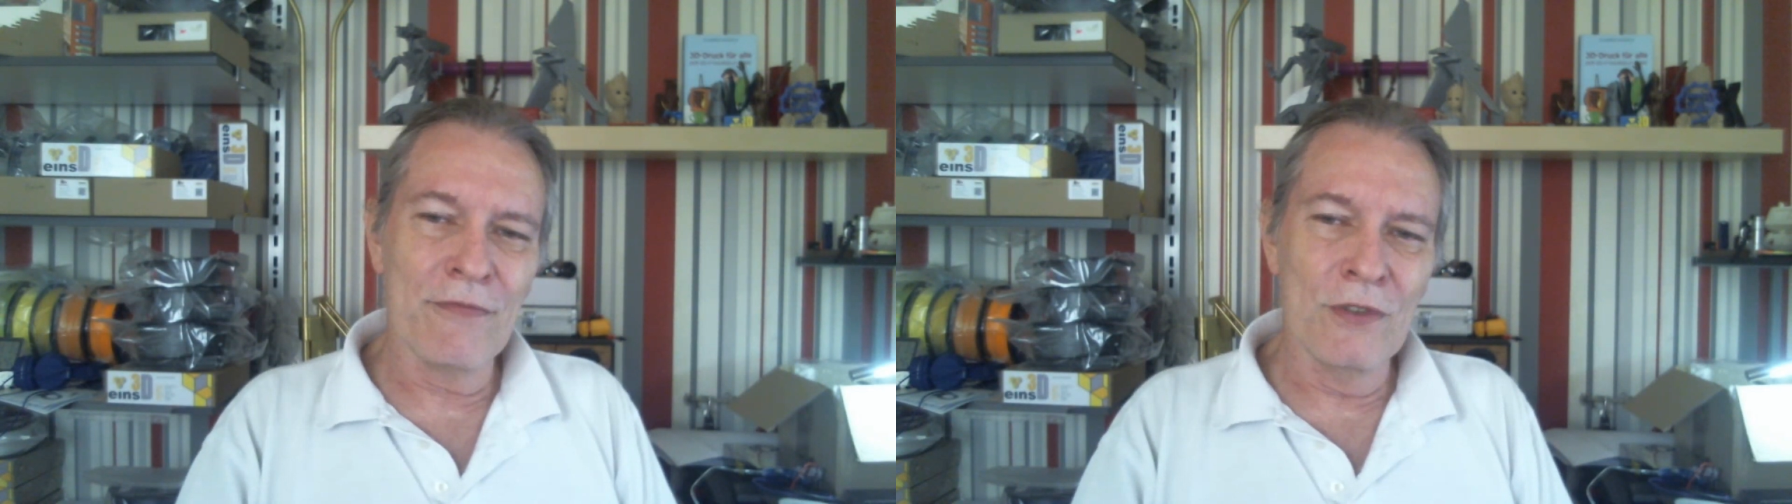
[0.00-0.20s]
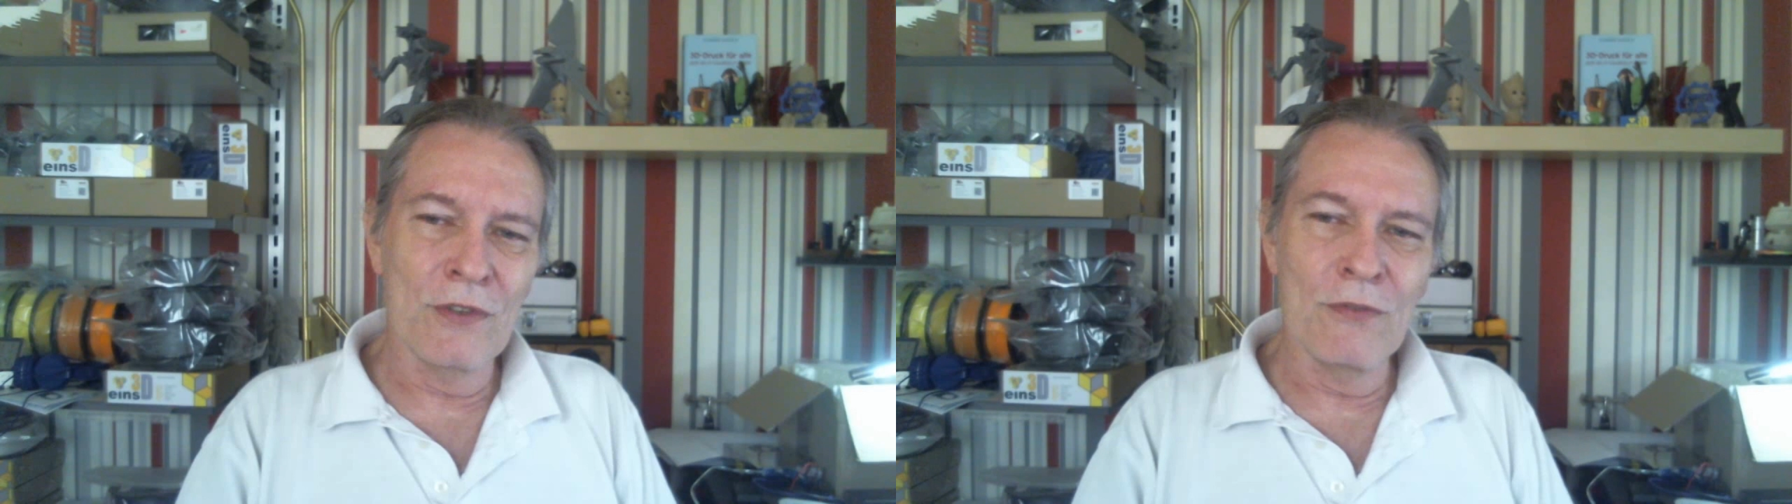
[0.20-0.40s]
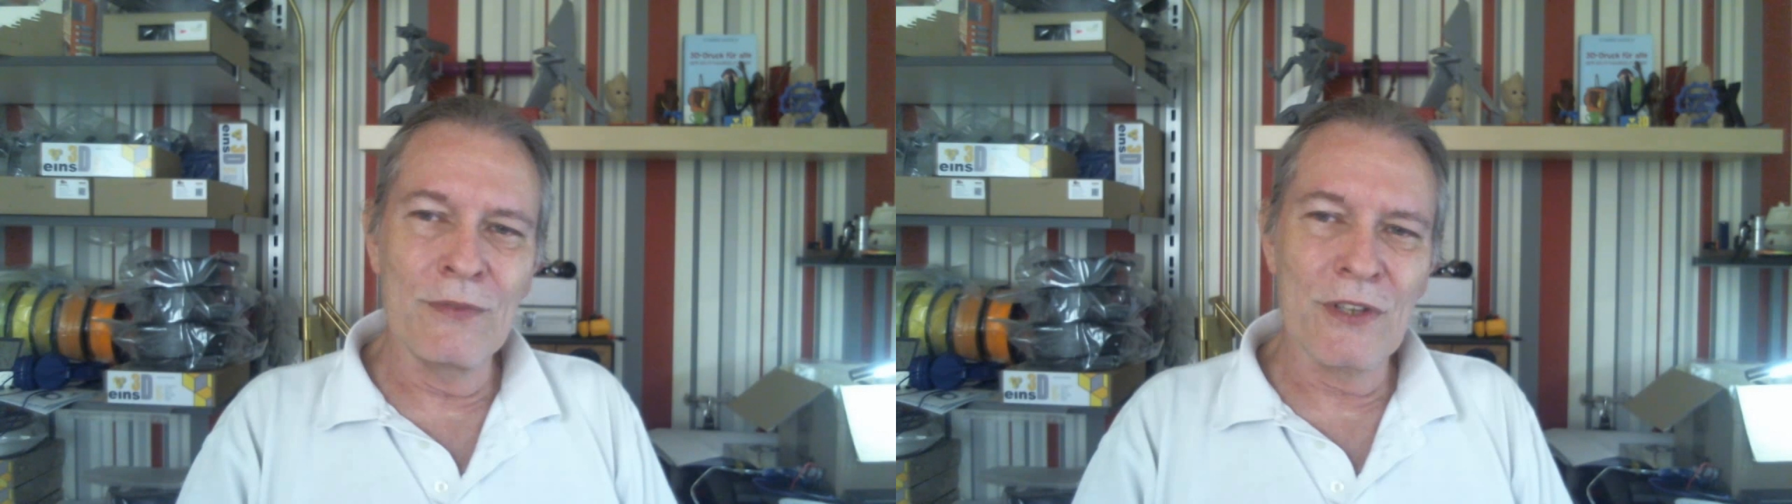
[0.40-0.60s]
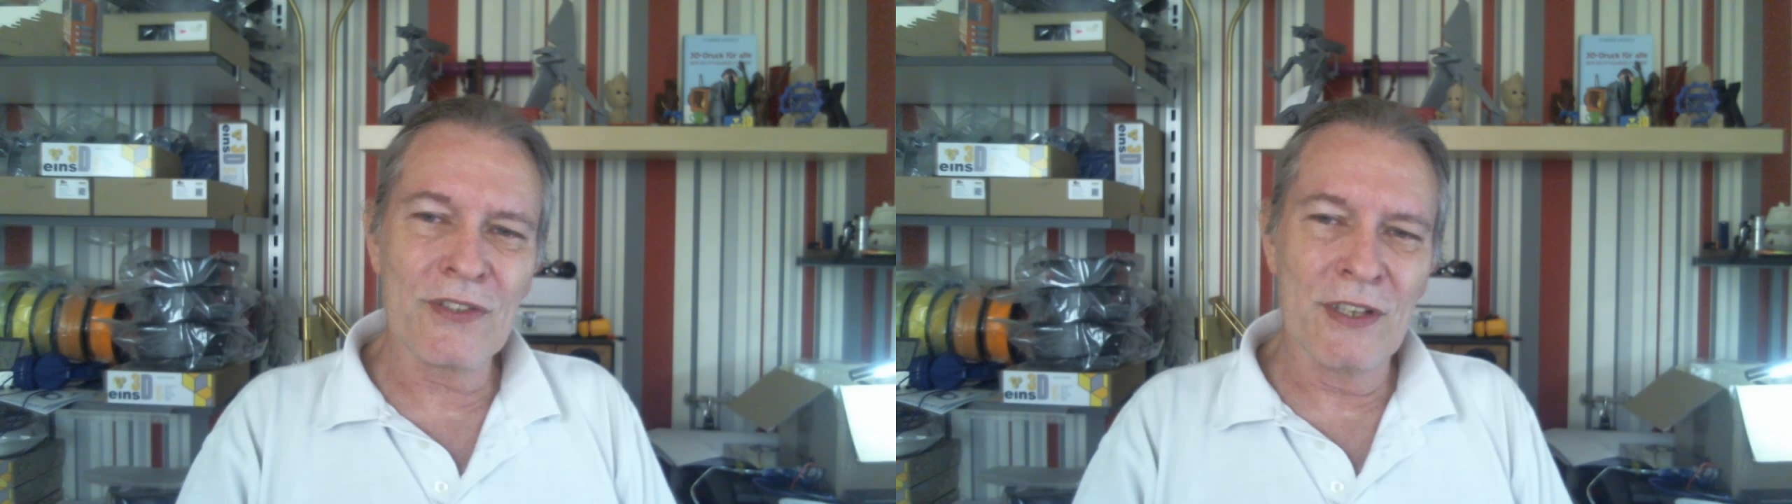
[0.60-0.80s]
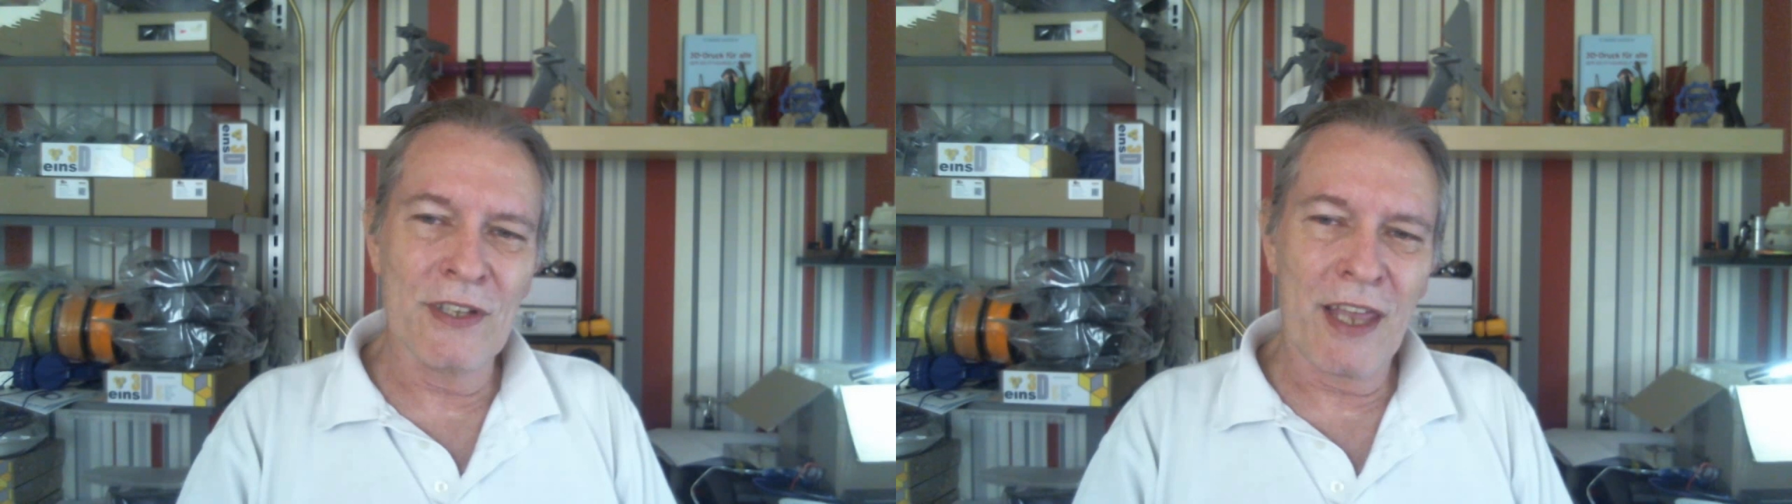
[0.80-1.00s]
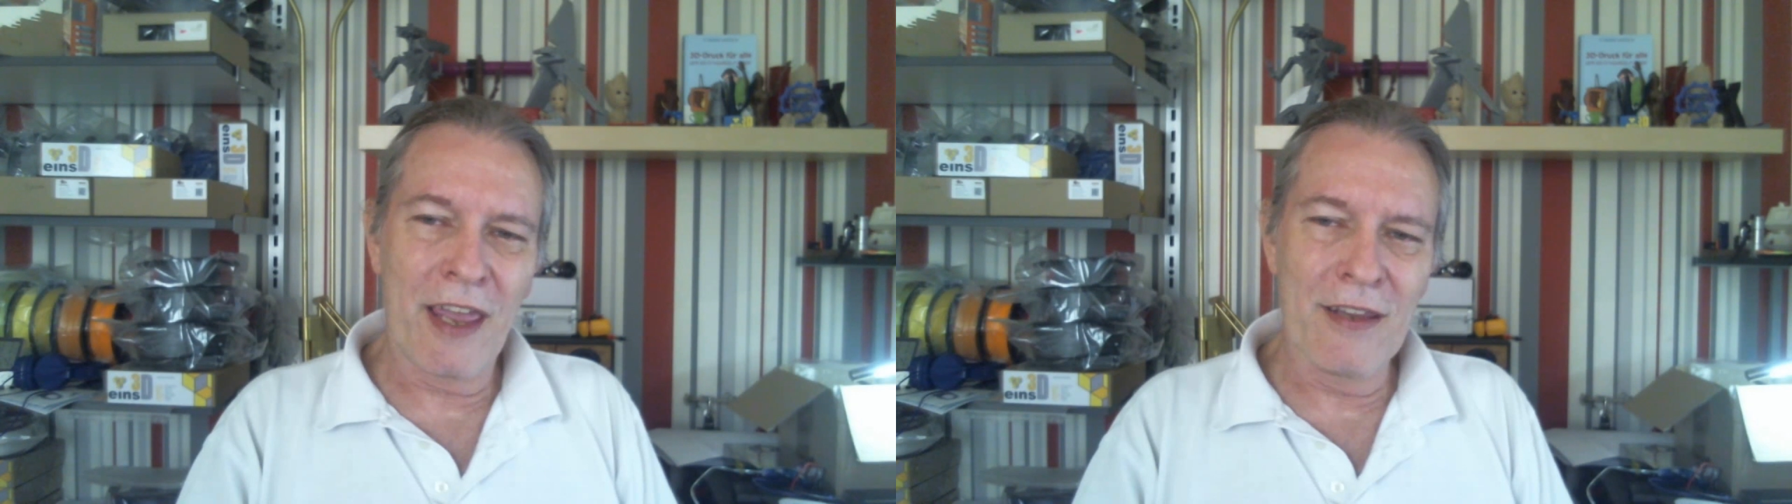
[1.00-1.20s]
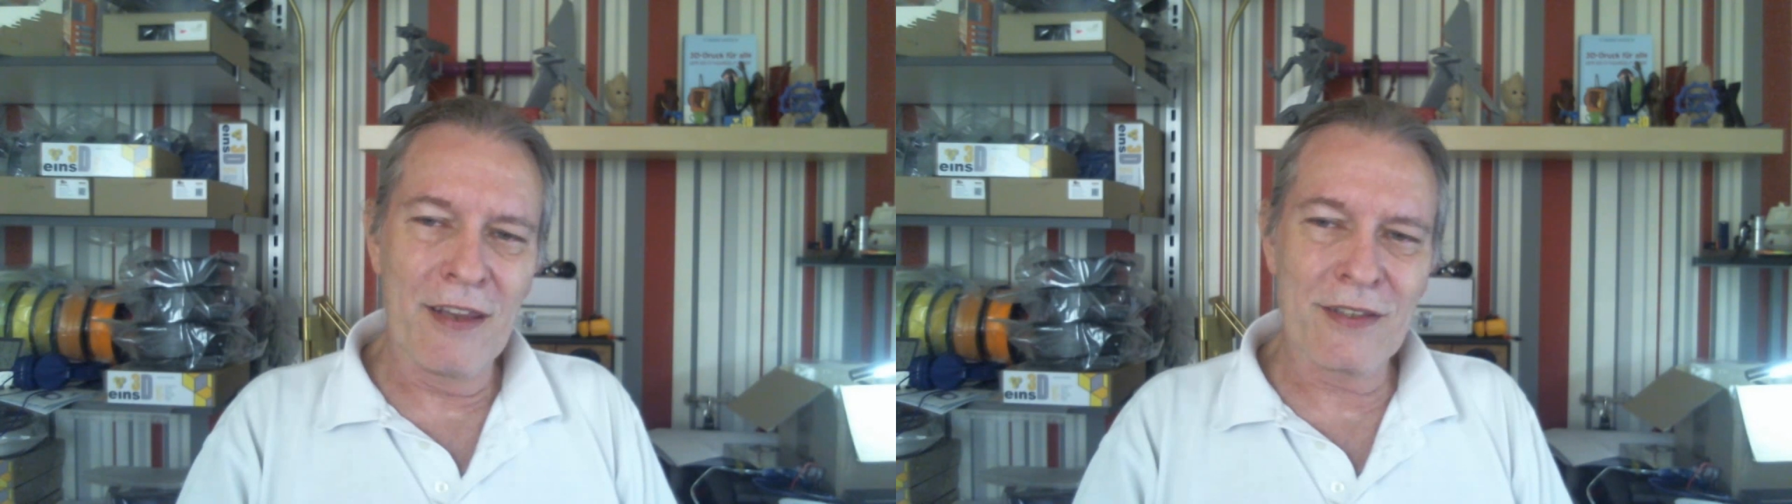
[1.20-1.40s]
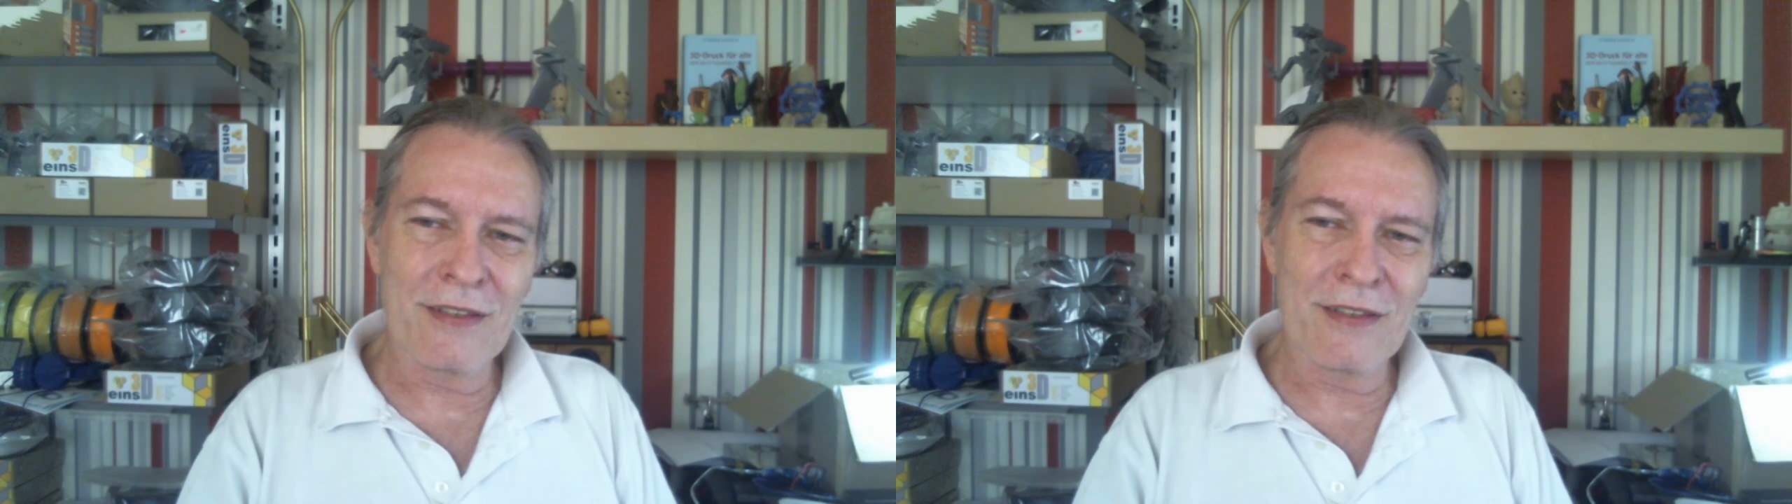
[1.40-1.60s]
room just in
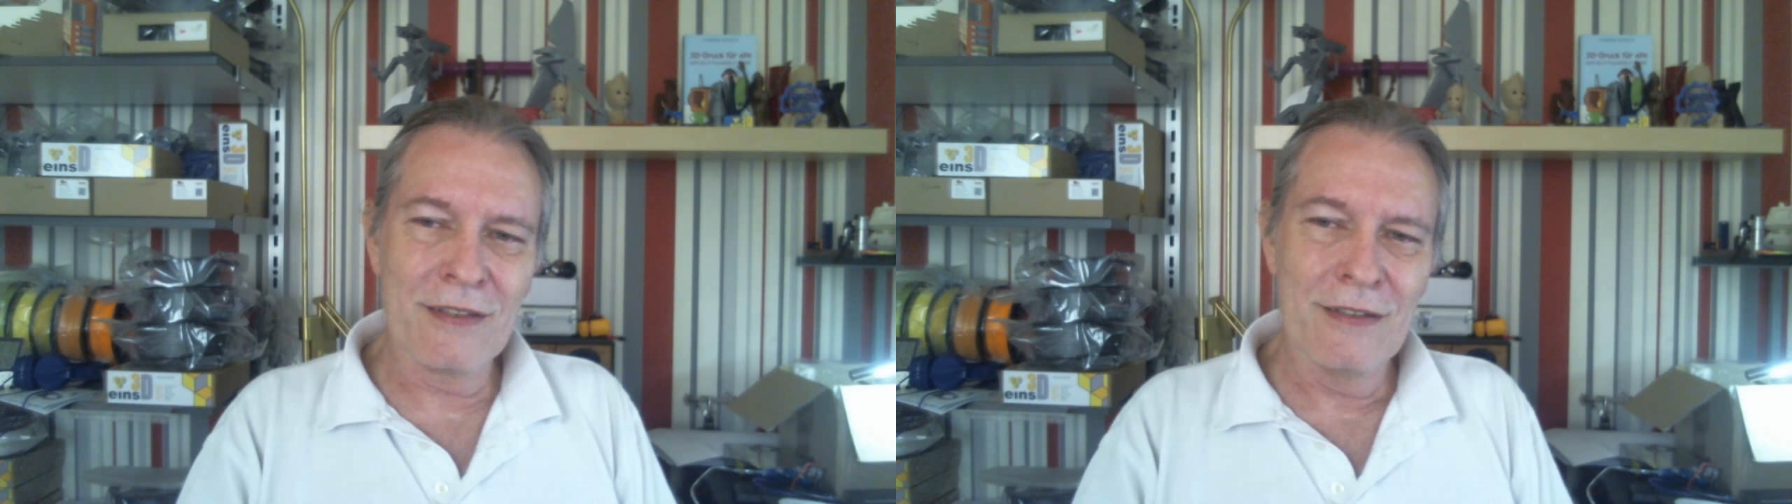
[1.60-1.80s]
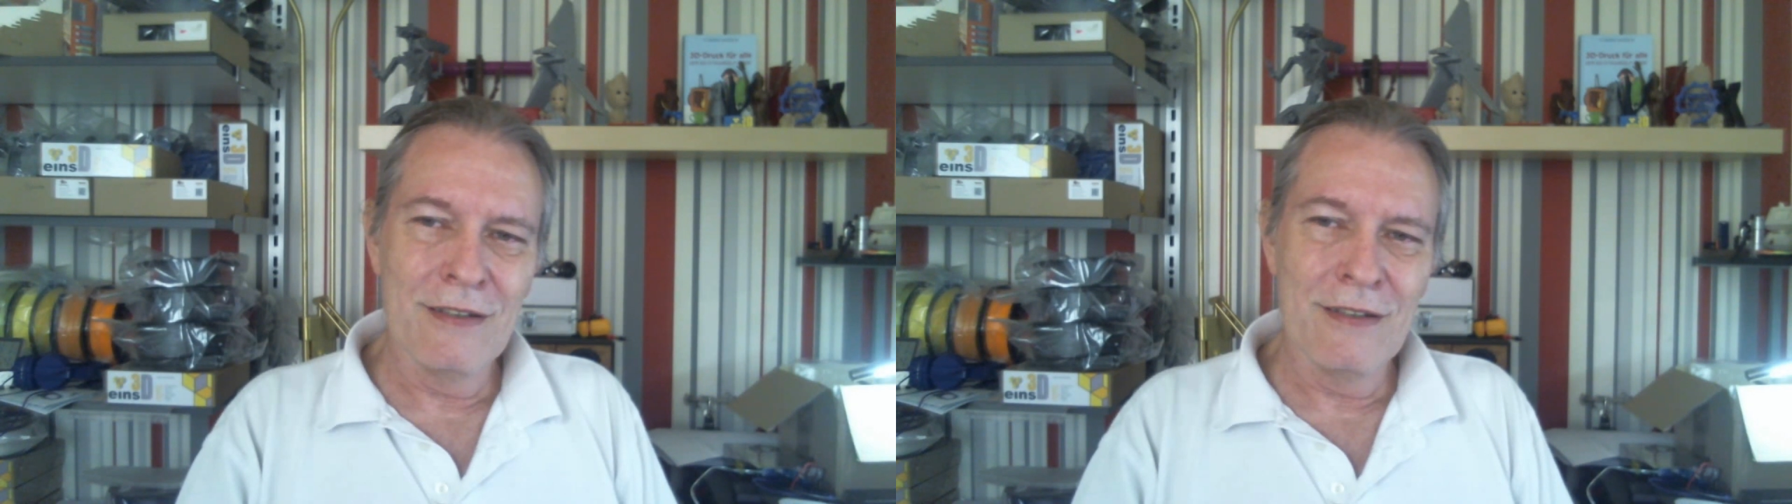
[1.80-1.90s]
case